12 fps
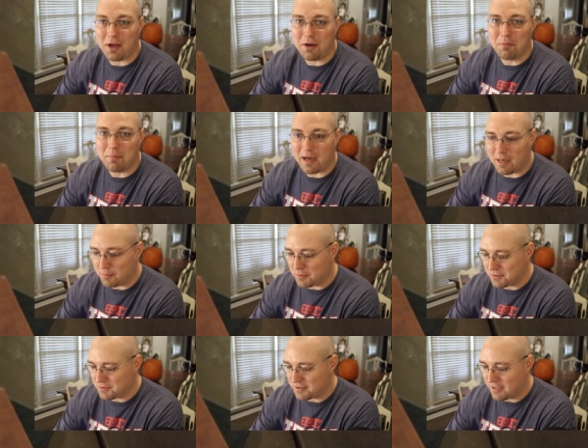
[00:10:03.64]
brown
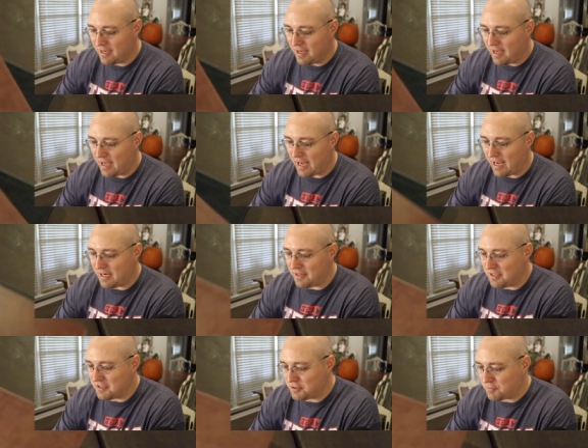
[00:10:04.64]
Bibles.
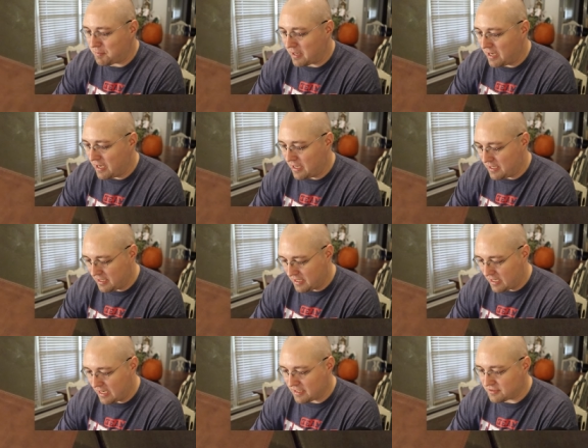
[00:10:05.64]
And this
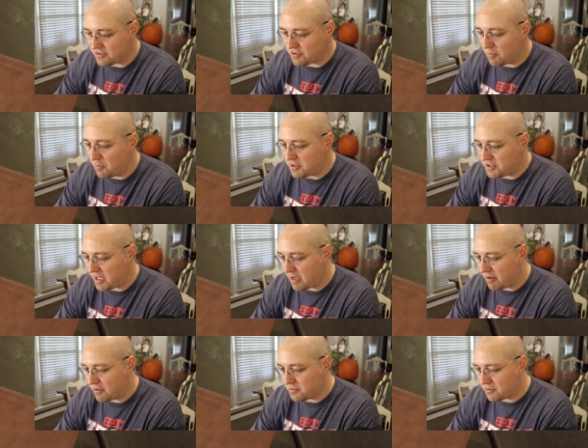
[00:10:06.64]
spine has so much
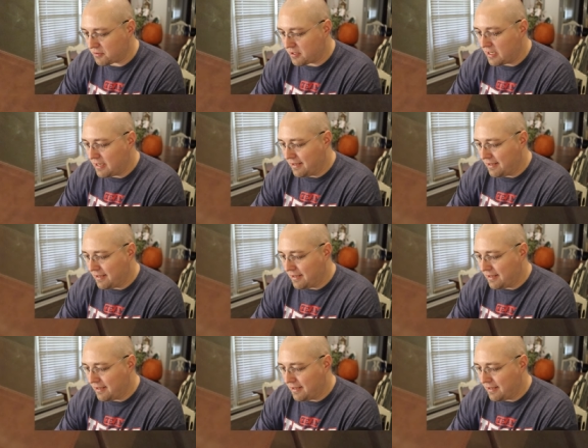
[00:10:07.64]
character.